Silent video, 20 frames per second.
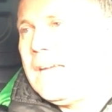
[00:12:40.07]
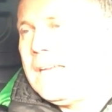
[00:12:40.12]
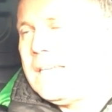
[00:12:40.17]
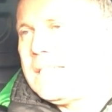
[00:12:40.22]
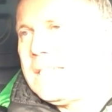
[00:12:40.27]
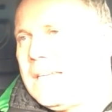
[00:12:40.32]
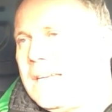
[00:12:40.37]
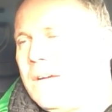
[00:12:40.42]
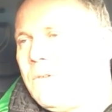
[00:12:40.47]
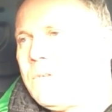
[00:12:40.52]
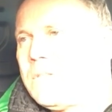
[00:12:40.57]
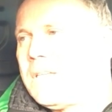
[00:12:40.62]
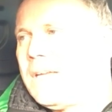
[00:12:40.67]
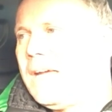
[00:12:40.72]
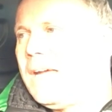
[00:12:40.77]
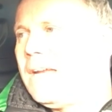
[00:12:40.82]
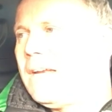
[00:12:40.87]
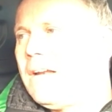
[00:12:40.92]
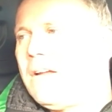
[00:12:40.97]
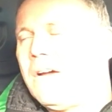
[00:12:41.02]
internet were
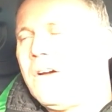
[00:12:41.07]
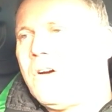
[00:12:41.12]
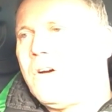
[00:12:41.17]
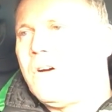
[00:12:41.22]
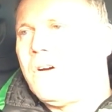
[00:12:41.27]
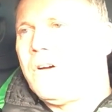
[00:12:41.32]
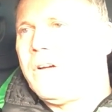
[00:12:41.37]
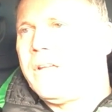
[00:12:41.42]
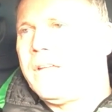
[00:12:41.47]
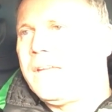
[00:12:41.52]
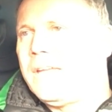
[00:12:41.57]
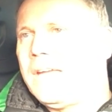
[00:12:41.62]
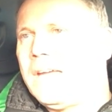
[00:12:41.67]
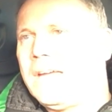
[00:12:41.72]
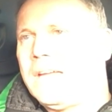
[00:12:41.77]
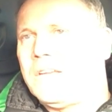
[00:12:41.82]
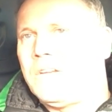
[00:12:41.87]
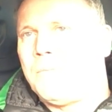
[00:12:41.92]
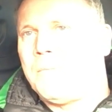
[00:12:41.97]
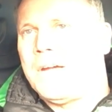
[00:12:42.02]
saying like, oh
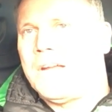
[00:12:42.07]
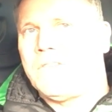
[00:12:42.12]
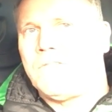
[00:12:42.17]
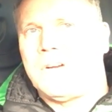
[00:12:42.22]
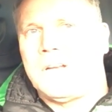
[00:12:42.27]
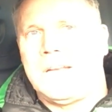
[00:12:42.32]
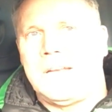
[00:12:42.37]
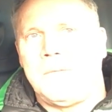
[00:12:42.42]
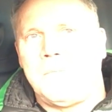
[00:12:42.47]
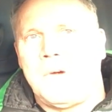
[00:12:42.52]
yeah, you're mad running in